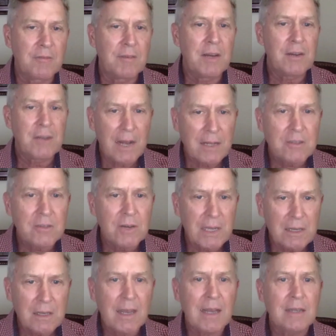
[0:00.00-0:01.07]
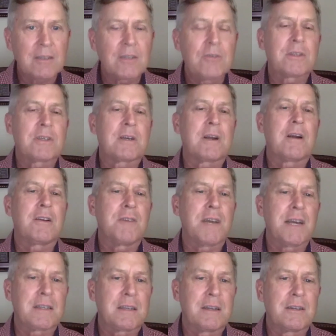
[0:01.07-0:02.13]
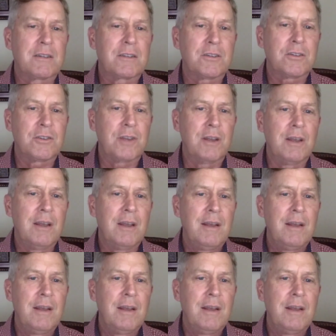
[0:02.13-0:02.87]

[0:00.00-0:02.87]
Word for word: Now, Gonzo, I could ask you as a cardiovascular surgeon,